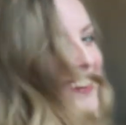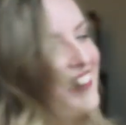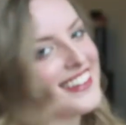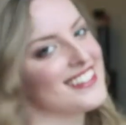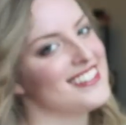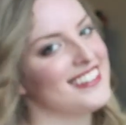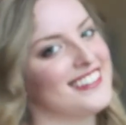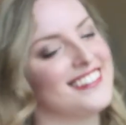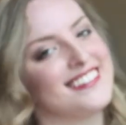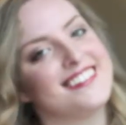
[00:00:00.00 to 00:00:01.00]
And that's
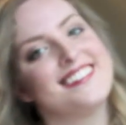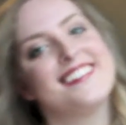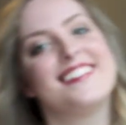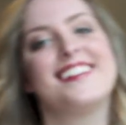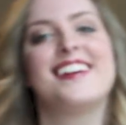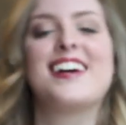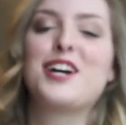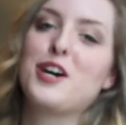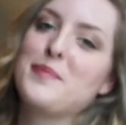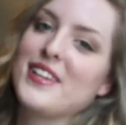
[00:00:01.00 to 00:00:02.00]
it.
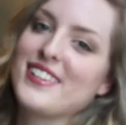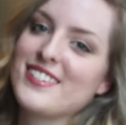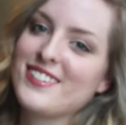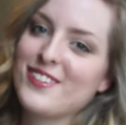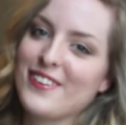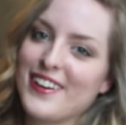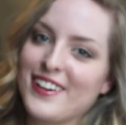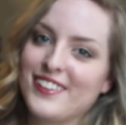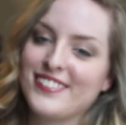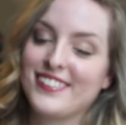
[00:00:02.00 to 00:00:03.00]
Hope you like this tutorial.